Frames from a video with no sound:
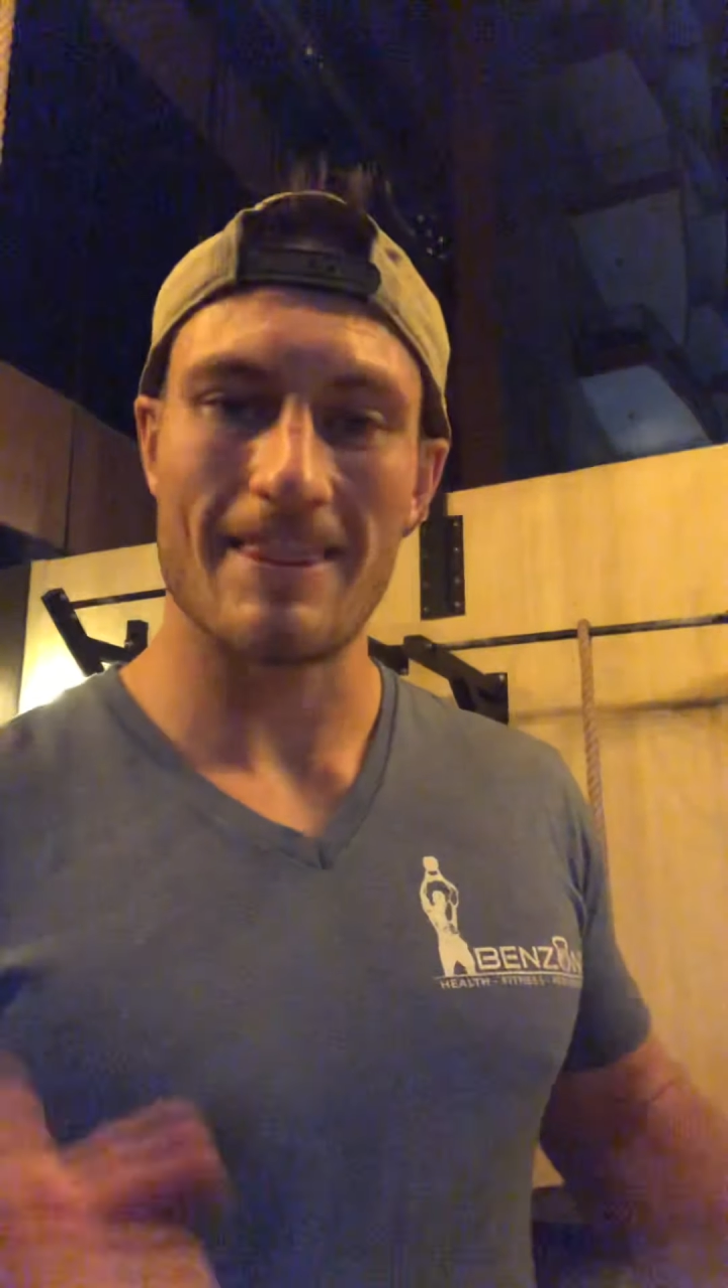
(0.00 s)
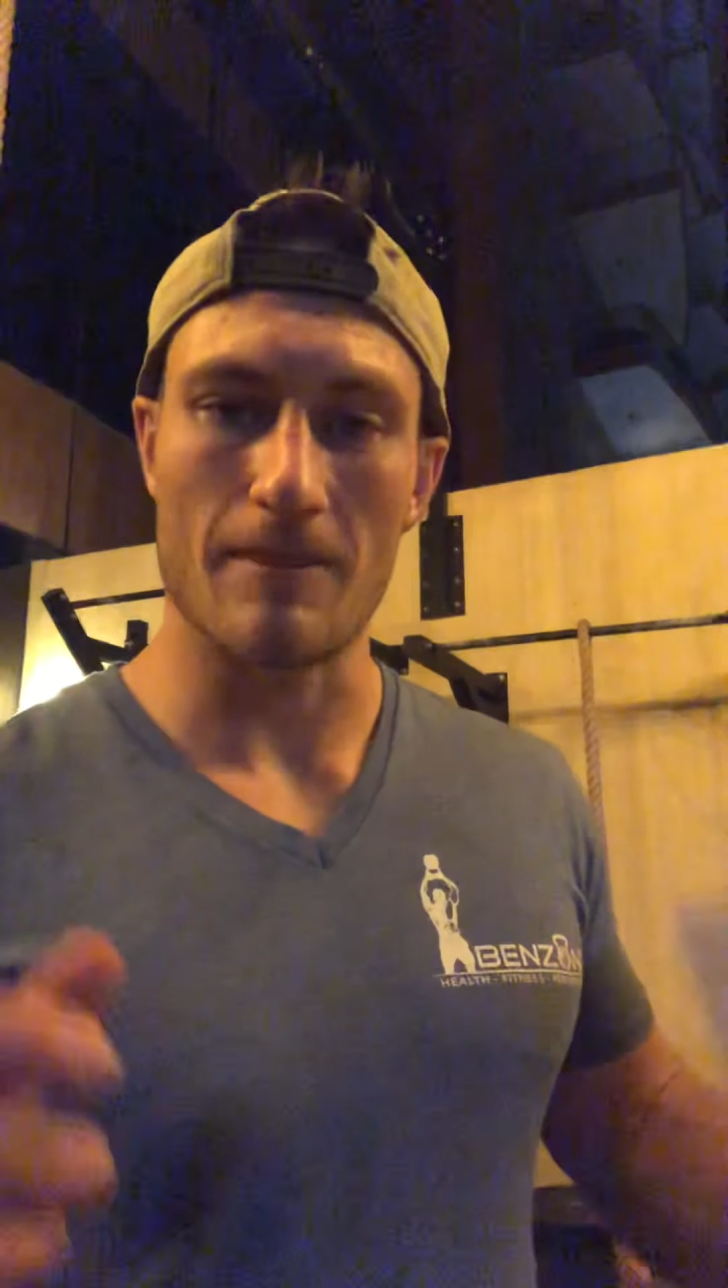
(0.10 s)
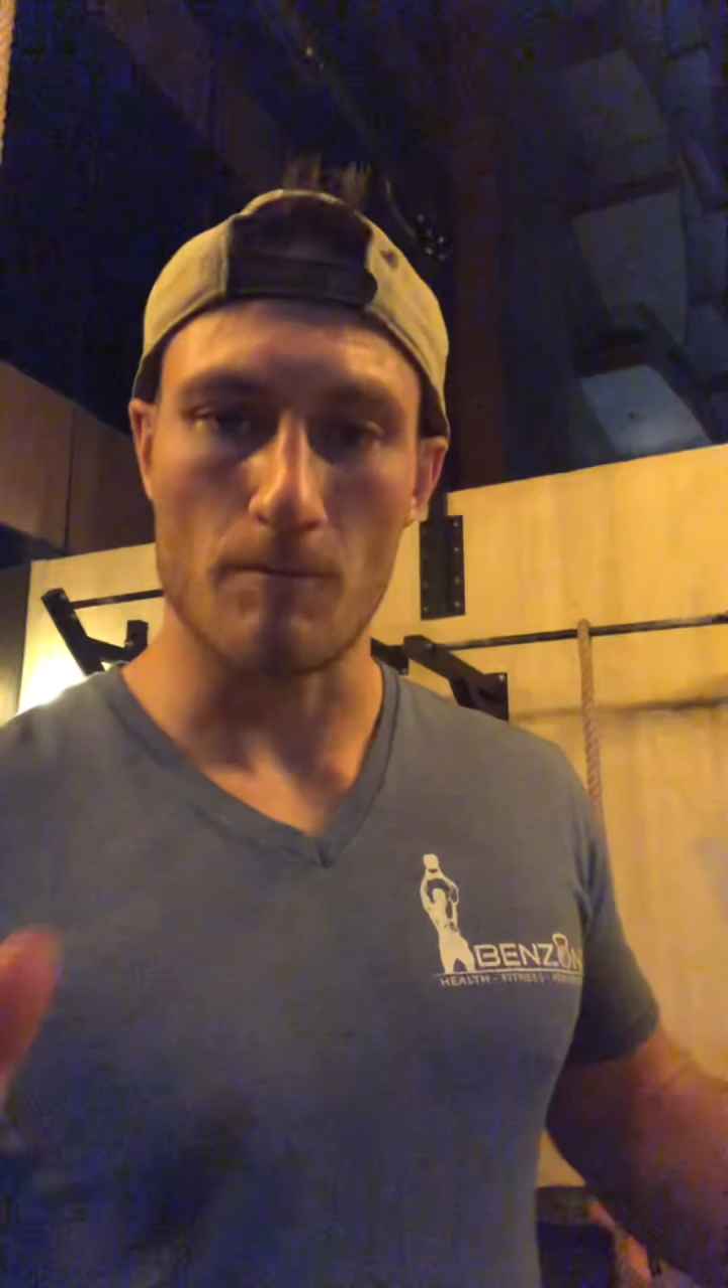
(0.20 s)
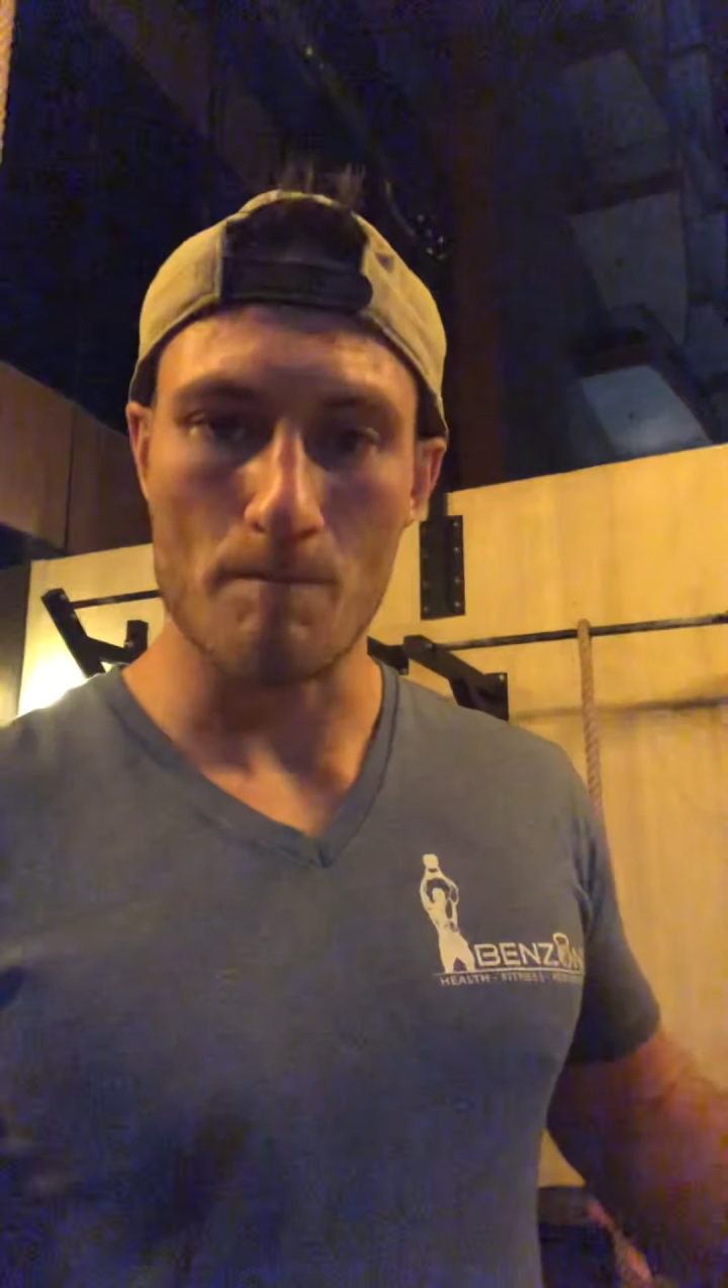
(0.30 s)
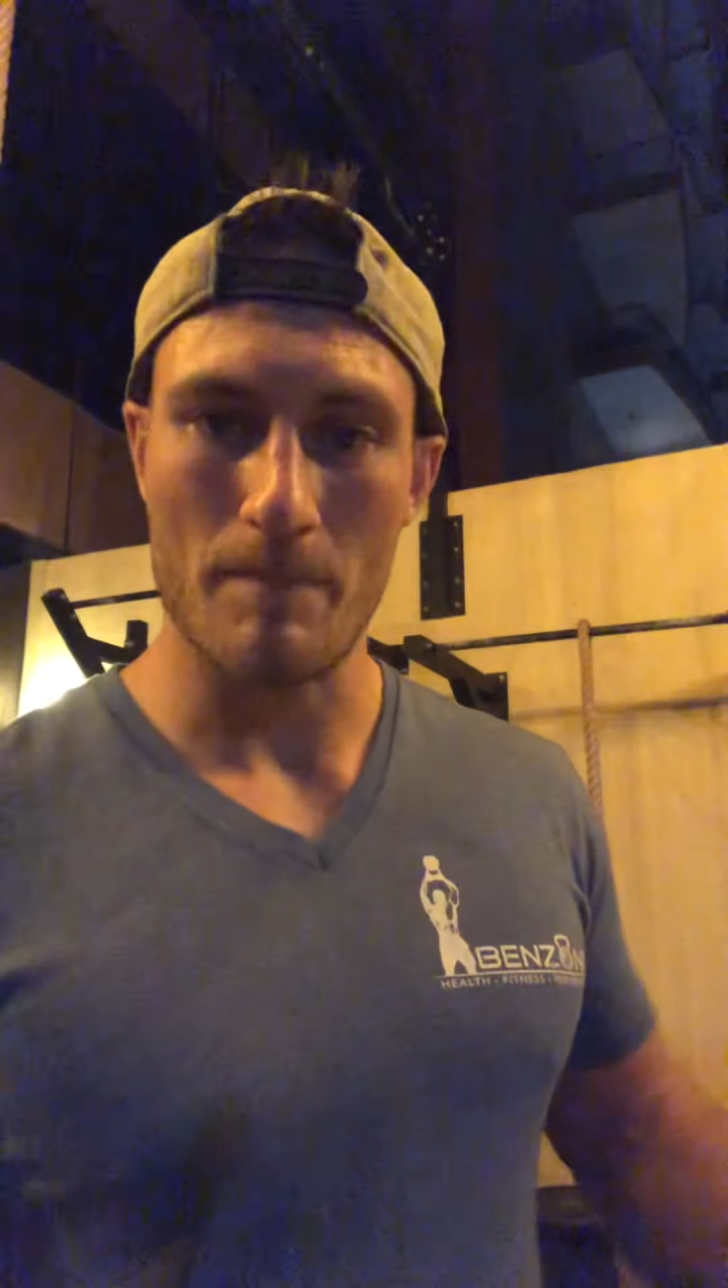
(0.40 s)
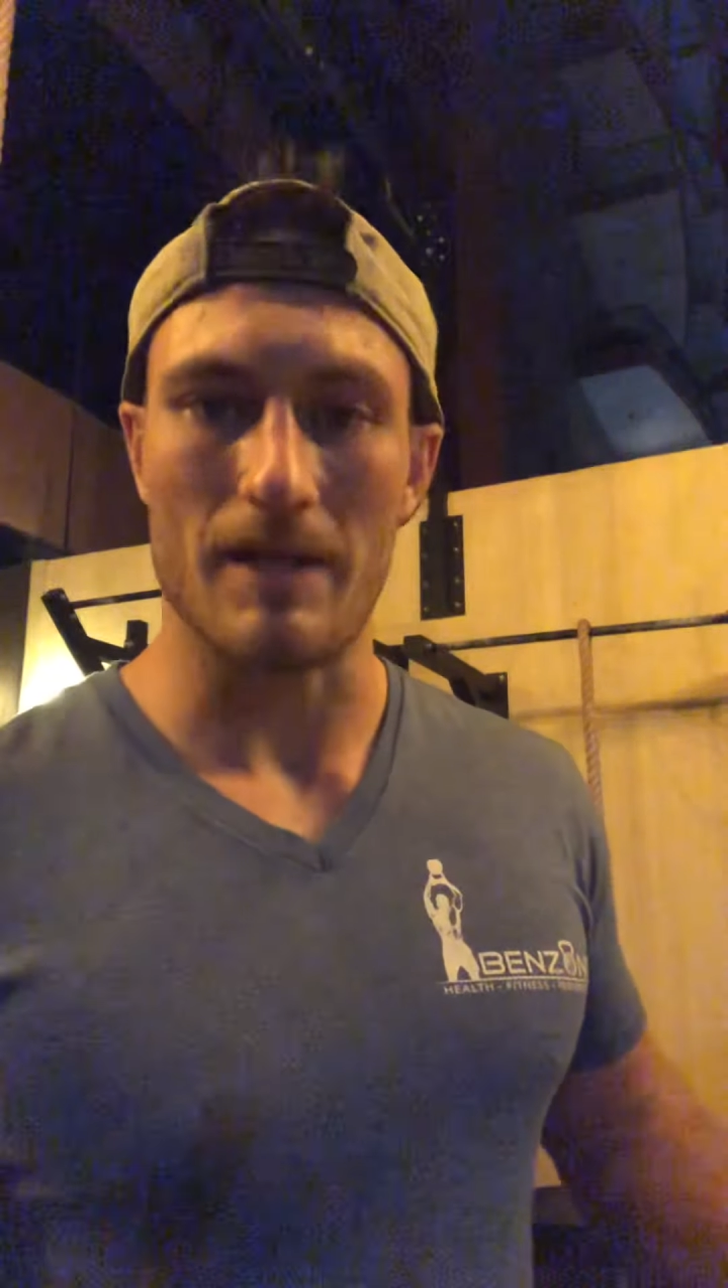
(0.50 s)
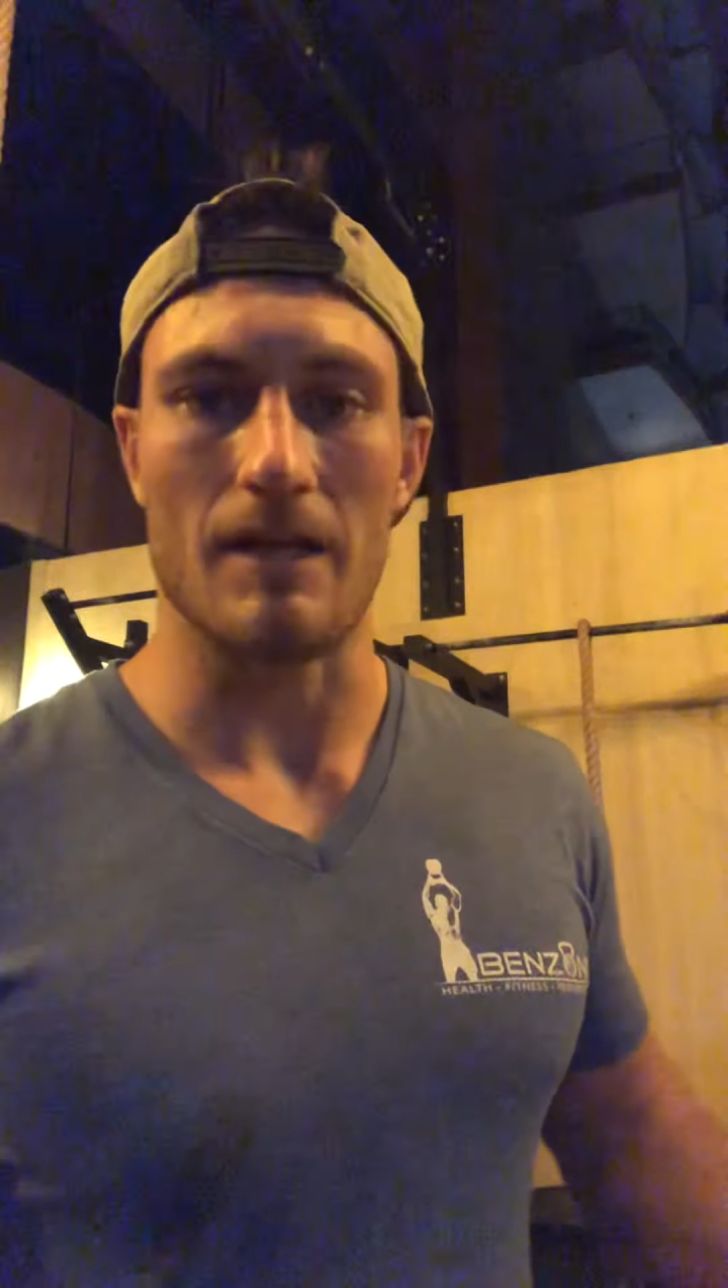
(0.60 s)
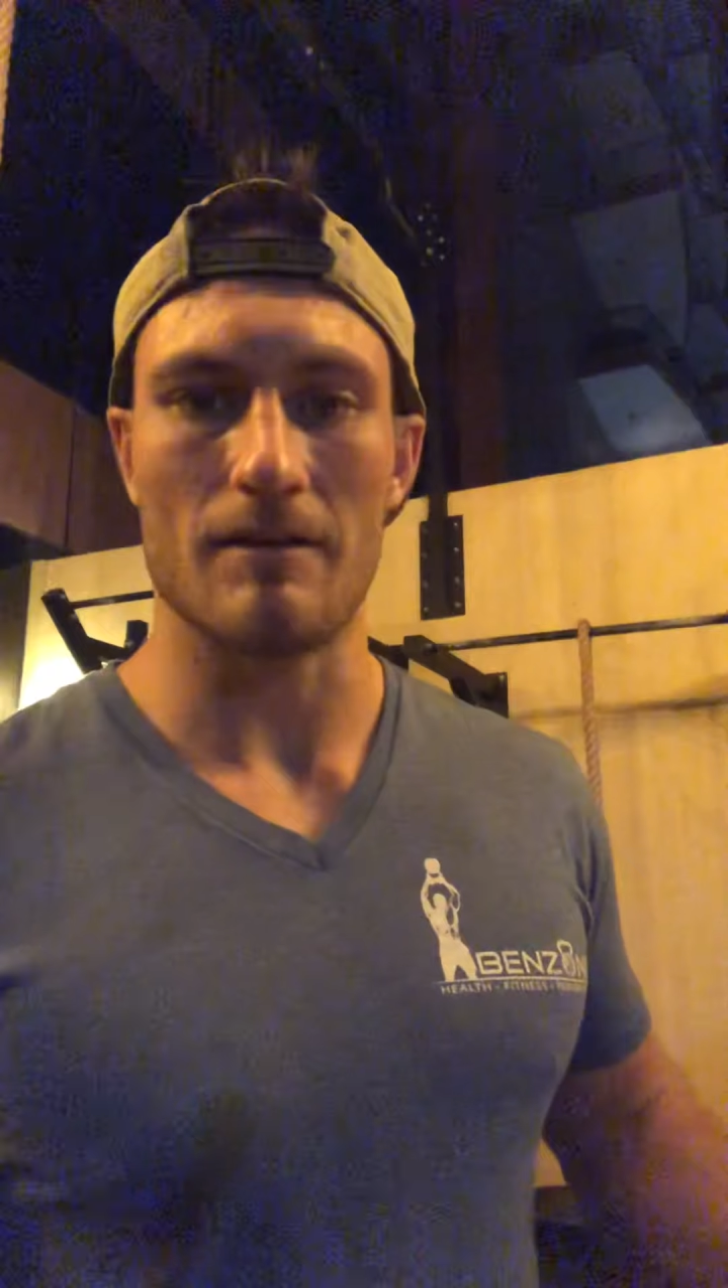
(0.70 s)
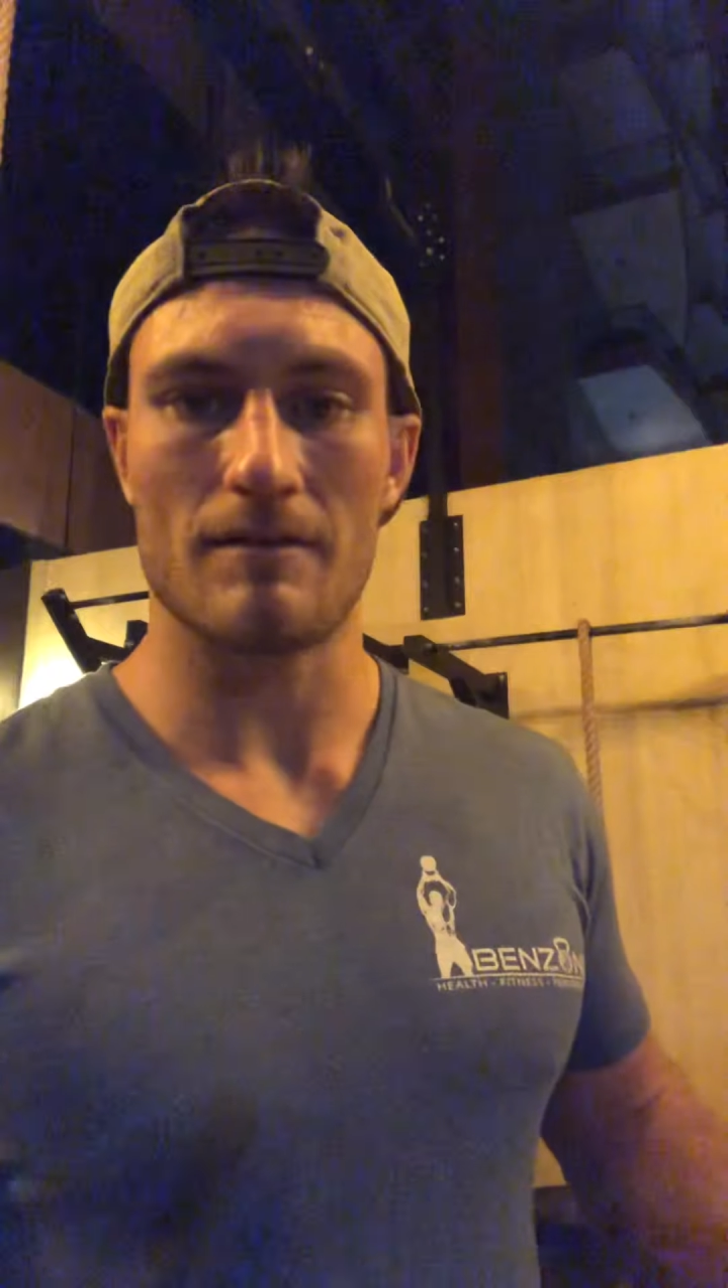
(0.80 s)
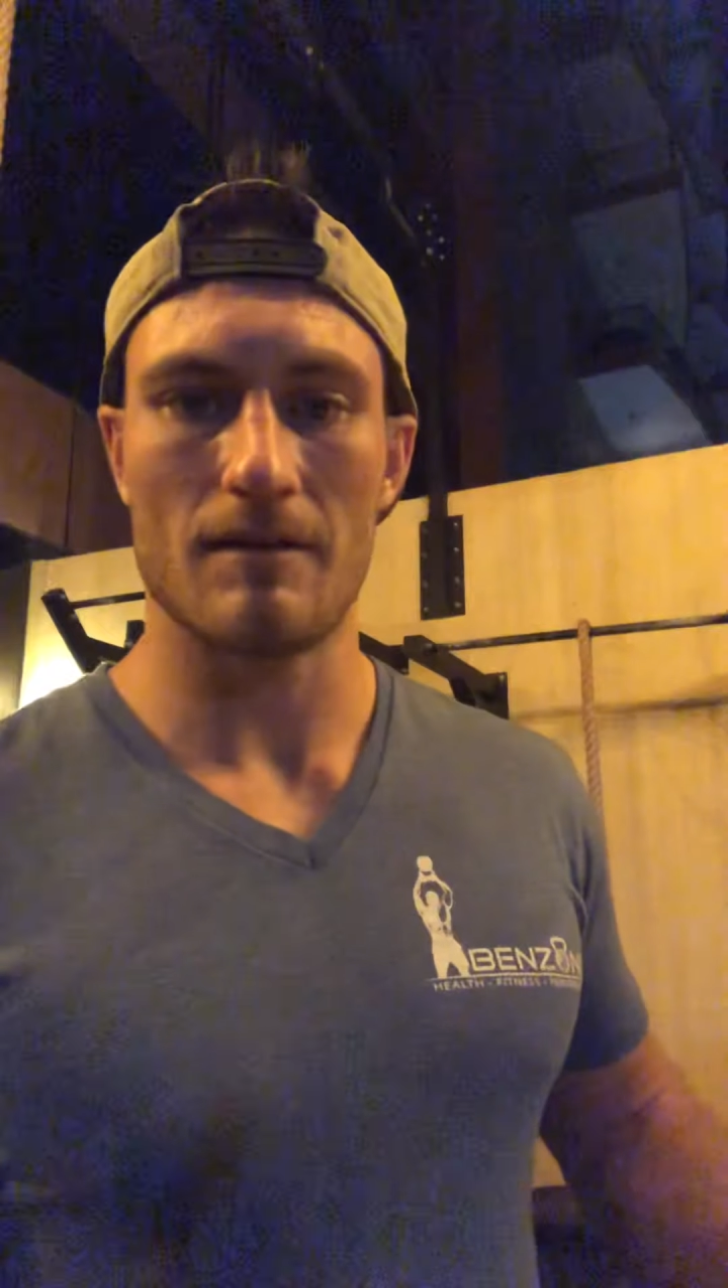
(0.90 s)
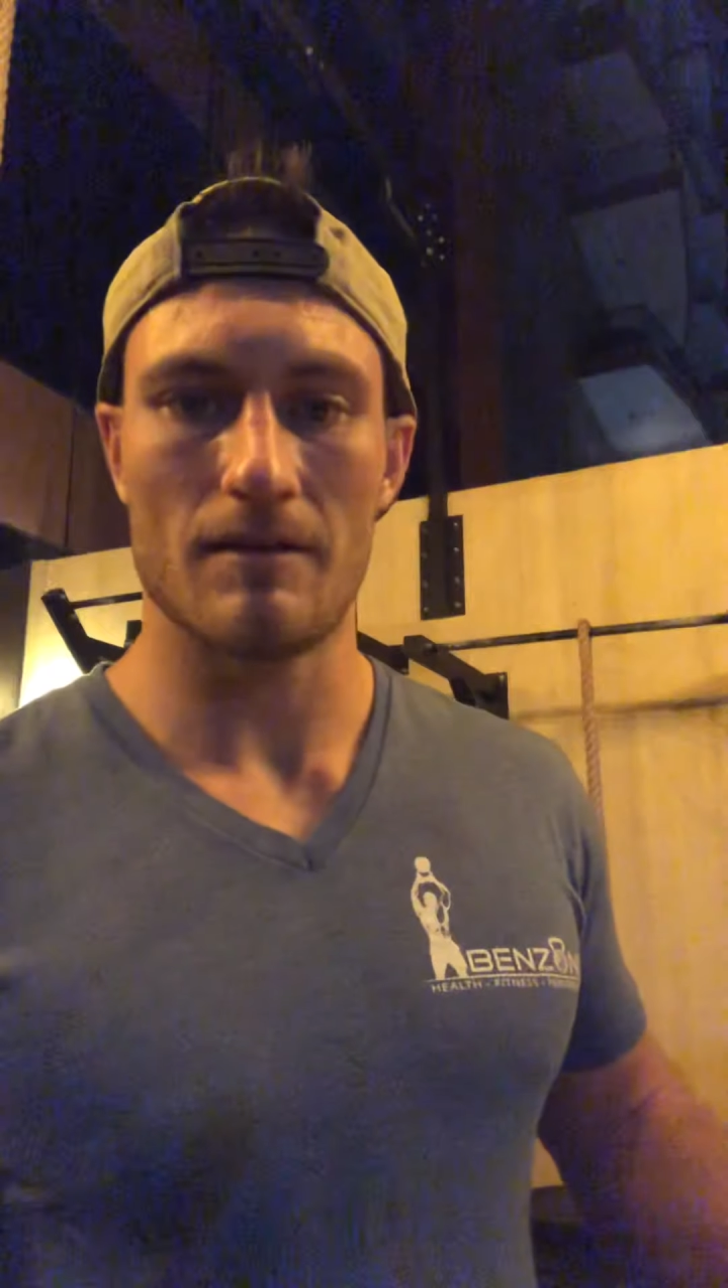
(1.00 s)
the minute,